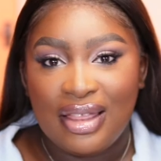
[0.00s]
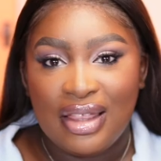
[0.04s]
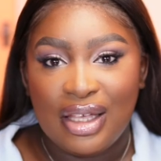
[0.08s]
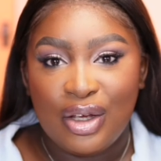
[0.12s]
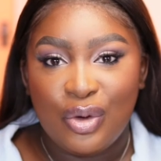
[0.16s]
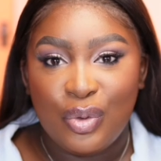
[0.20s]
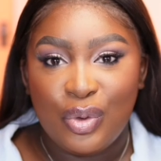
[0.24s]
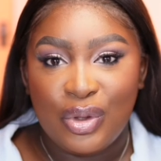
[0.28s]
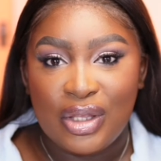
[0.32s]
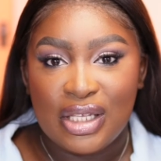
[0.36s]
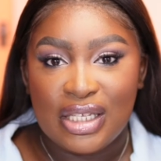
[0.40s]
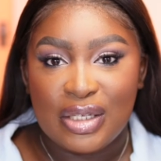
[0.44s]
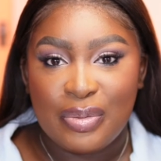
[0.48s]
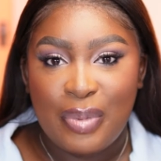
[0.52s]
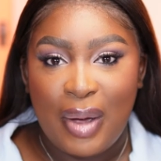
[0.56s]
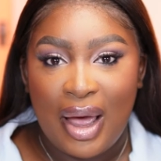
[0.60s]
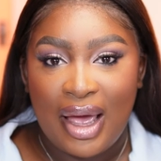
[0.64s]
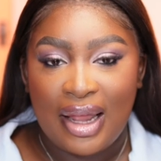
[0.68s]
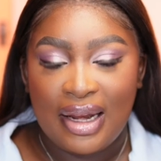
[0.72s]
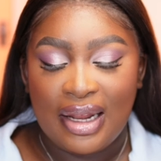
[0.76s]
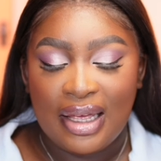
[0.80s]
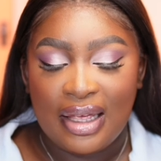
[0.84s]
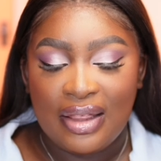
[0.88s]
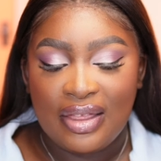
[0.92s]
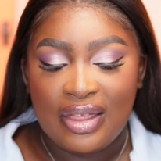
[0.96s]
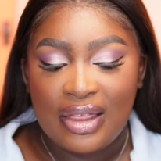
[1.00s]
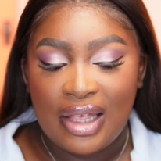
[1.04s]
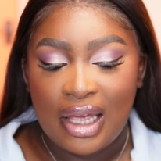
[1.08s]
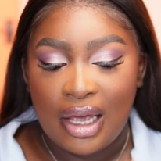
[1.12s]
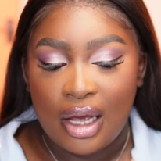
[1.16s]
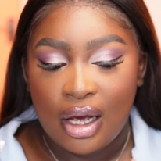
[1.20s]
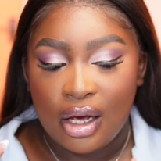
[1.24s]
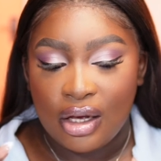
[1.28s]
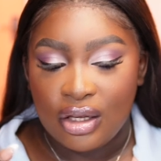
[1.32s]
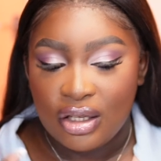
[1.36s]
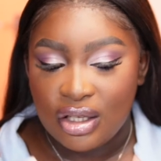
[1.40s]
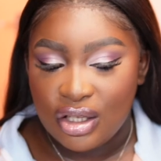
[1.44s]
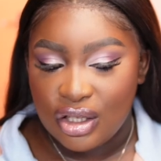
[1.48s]
think with this palette, there
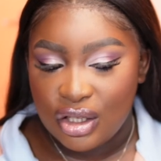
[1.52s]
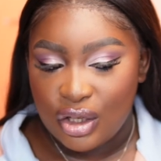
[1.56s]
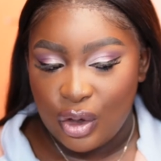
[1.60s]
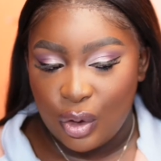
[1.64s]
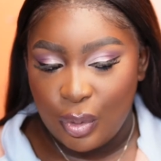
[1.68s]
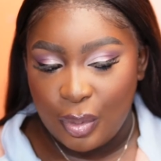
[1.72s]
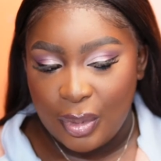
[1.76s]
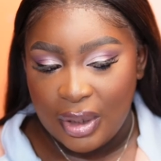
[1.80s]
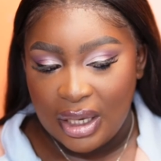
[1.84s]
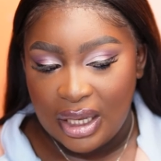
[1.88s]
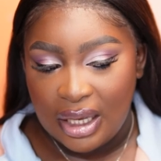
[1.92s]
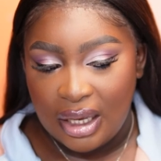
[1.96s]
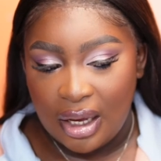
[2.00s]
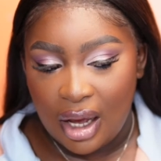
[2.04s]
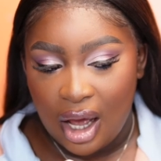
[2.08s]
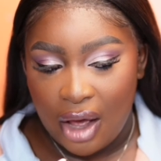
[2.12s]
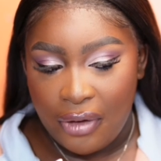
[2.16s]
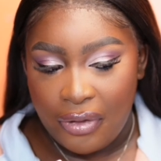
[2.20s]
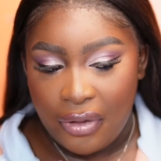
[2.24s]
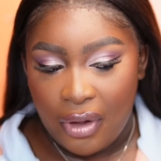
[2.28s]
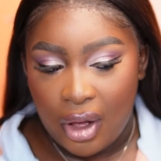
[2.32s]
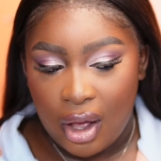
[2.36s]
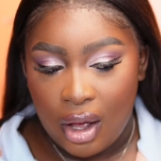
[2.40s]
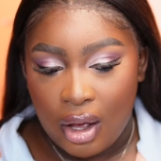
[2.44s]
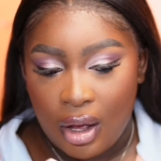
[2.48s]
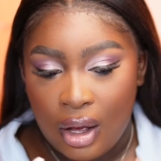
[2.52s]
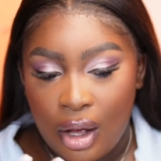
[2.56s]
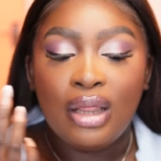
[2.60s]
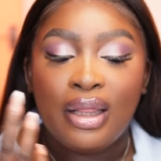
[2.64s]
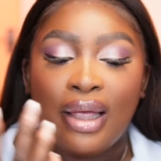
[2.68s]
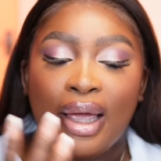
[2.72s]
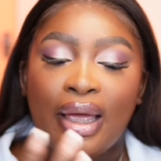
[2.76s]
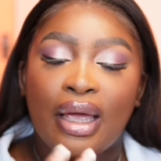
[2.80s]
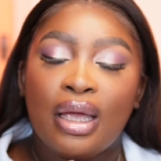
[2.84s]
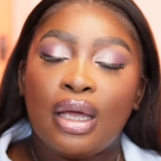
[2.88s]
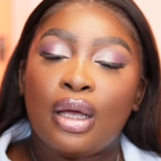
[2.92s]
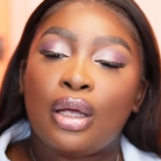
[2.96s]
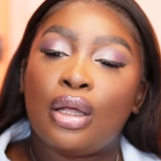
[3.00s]
are so many other
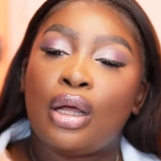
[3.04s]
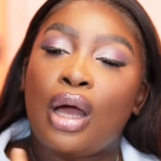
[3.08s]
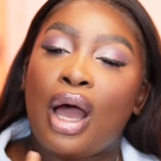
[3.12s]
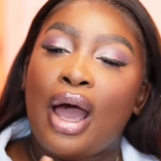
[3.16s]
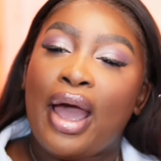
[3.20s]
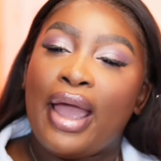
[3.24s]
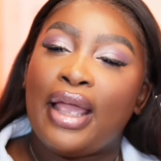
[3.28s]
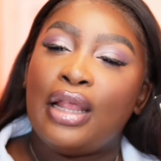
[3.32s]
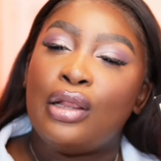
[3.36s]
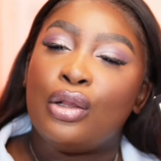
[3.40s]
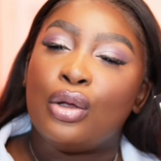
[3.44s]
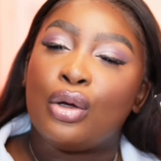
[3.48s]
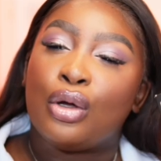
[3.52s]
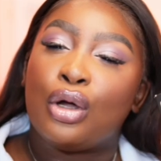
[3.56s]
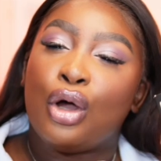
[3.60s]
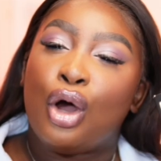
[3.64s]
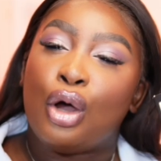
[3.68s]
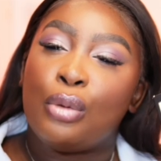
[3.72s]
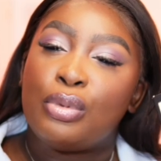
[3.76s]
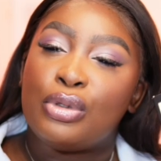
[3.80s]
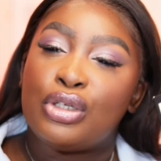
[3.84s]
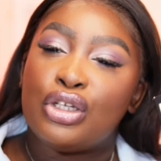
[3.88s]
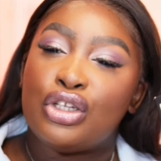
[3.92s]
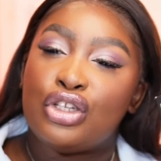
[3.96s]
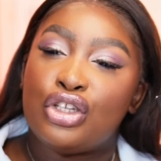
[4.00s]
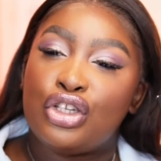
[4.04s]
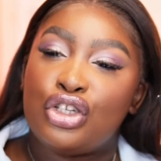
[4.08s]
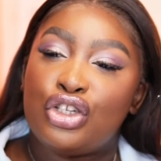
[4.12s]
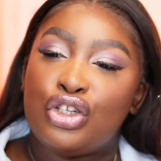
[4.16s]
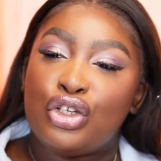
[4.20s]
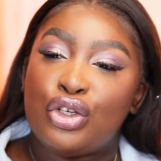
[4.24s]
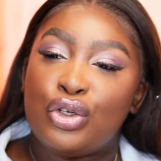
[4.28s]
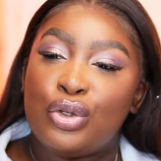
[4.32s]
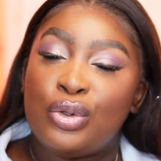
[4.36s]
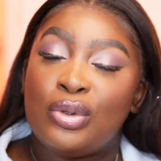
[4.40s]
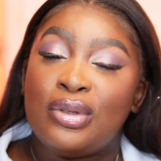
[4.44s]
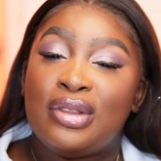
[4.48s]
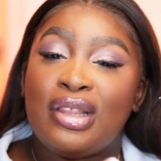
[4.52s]
like eye look options to
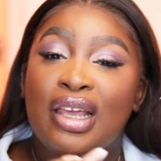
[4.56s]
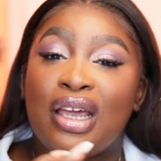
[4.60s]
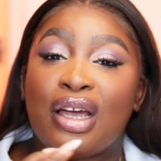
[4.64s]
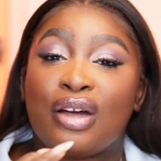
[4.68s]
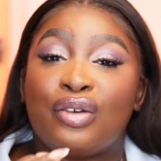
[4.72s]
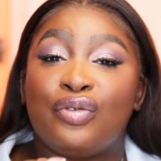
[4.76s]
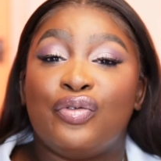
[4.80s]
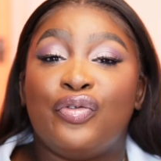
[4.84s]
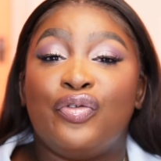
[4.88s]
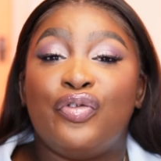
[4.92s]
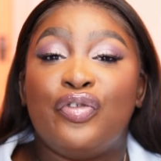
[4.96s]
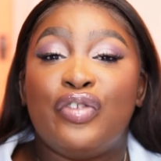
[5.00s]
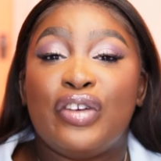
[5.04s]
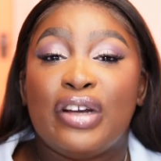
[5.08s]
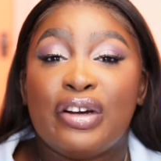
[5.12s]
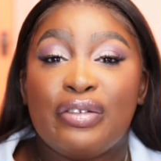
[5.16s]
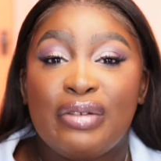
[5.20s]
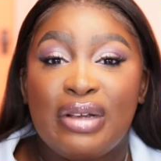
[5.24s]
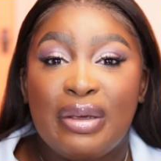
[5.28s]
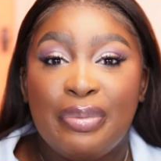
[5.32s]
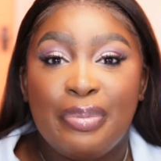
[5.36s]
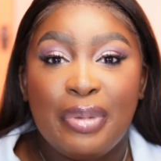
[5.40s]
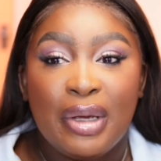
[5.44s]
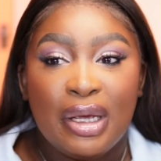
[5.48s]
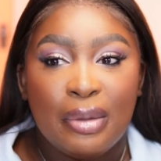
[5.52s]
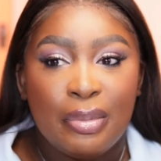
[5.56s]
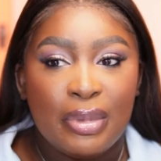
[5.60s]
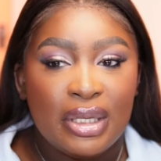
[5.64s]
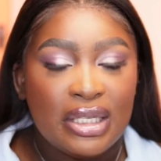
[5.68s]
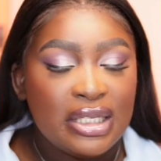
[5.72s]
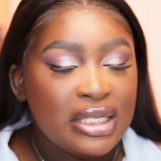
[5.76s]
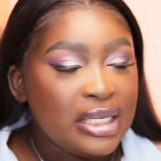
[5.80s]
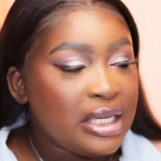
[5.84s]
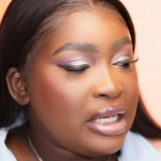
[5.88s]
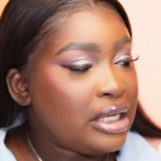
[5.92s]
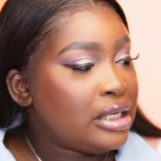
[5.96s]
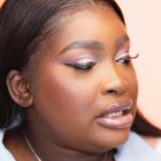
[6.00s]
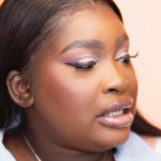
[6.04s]
do. They are very
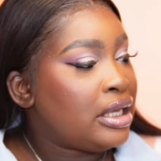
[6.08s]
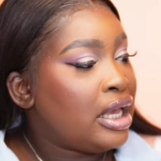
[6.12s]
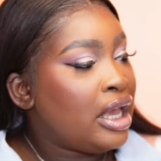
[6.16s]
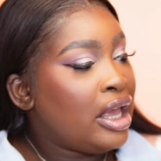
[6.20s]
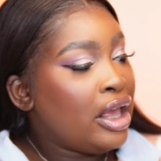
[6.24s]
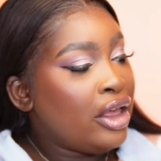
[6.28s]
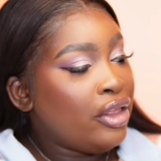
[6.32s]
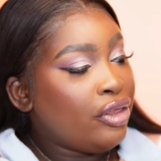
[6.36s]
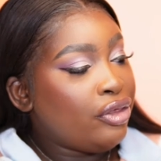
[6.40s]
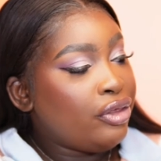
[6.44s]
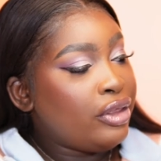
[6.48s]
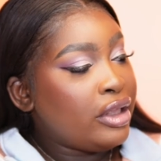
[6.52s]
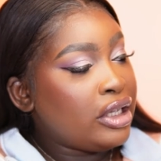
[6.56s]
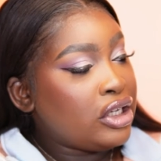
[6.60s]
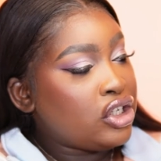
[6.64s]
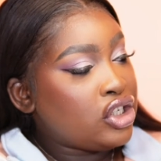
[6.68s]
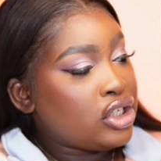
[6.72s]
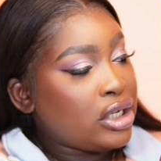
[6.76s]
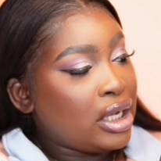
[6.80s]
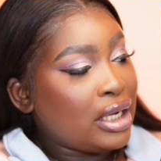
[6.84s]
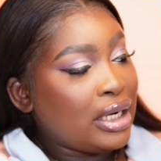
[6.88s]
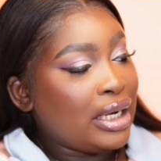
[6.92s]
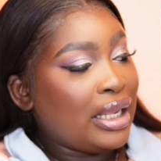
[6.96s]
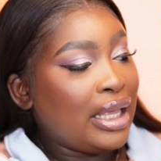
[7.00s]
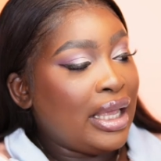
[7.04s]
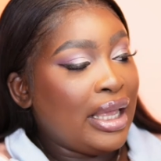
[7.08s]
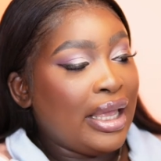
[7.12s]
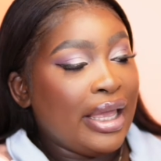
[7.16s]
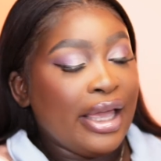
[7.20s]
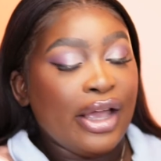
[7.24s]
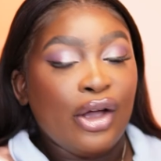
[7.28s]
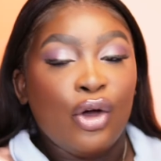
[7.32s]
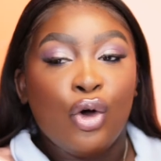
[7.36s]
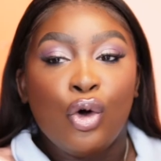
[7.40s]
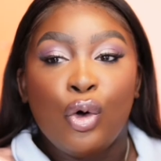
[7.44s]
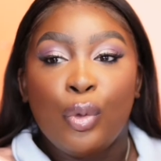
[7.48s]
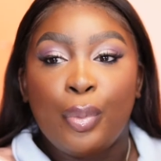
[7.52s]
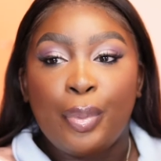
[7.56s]
pigmented. This shade here
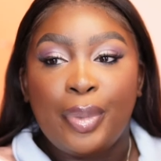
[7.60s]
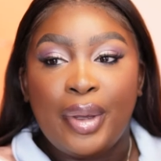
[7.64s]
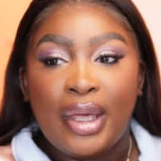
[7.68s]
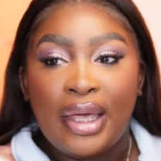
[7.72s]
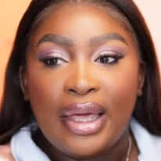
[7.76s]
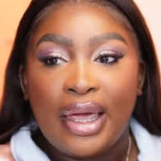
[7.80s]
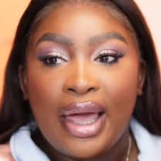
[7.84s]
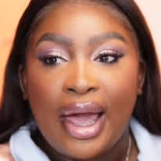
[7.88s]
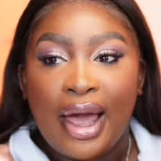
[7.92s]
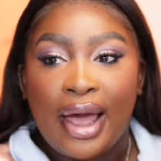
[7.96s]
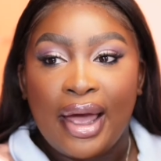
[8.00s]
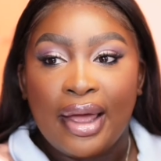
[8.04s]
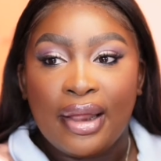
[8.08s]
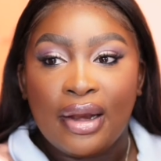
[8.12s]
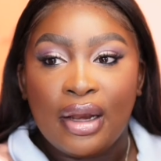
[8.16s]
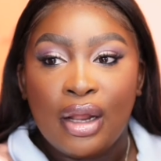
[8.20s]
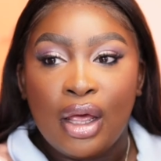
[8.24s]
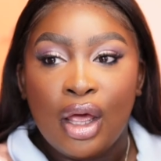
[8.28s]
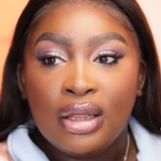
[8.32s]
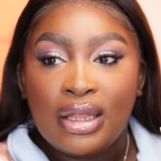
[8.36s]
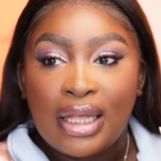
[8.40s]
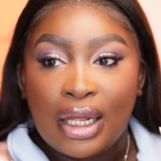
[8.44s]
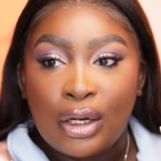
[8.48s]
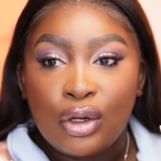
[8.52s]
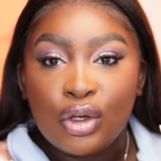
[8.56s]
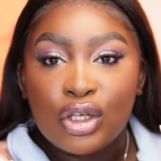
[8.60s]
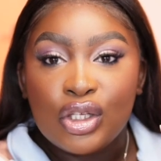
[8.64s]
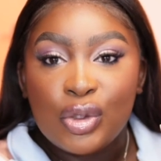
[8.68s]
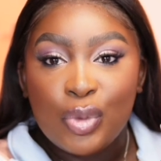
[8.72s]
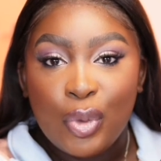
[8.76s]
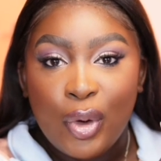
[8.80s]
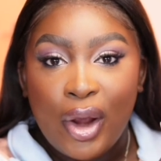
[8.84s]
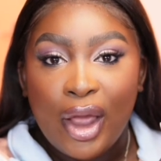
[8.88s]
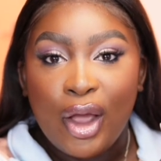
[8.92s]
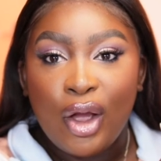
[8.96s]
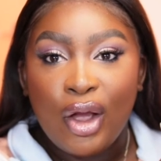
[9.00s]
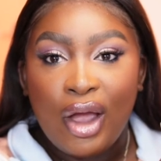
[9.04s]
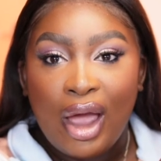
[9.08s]
called Pecan that looks
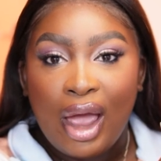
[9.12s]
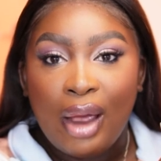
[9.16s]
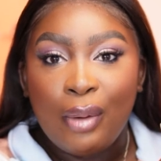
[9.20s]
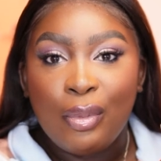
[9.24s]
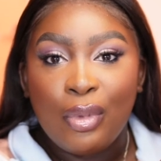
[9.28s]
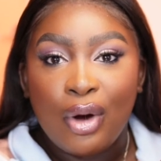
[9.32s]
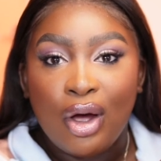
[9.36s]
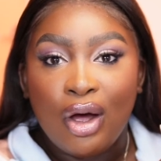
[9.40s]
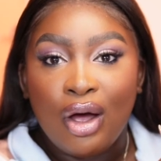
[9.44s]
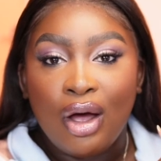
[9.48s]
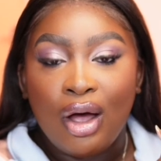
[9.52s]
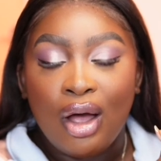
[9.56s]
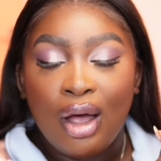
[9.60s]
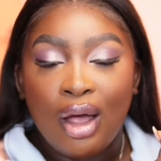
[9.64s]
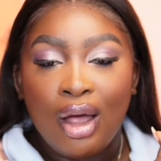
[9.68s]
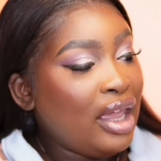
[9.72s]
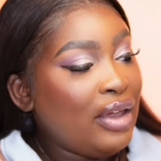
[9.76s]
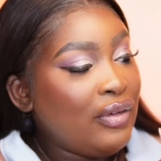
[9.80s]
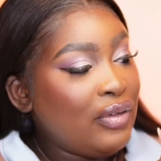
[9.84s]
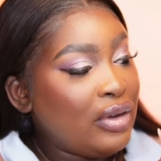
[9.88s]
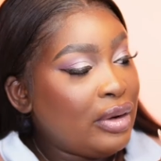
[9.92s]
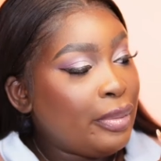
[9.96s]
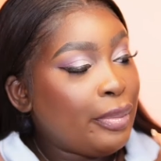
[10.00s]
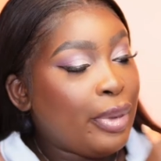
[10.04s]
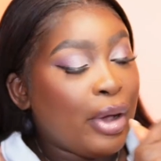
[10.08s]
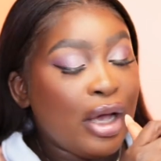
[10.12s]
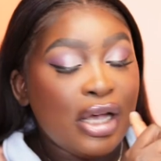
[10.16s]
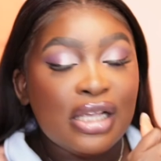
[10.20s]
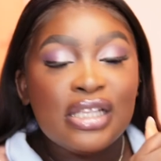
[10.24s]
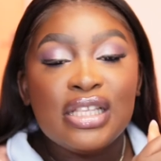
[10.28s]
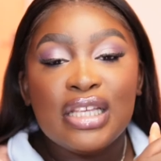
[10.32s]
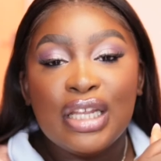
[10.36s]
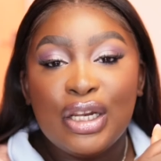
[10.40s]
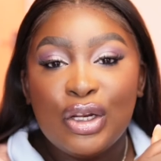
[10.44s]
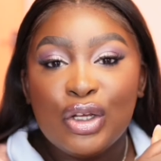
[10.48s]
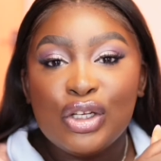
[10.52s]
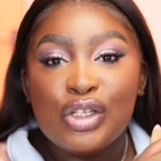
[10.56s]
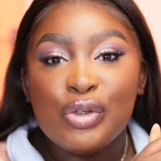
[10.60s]
bright on camera. Even in
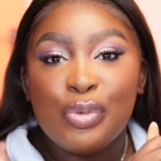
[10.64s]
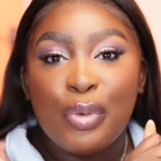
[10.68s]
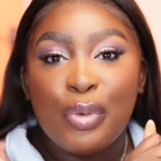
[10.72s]
person, it looks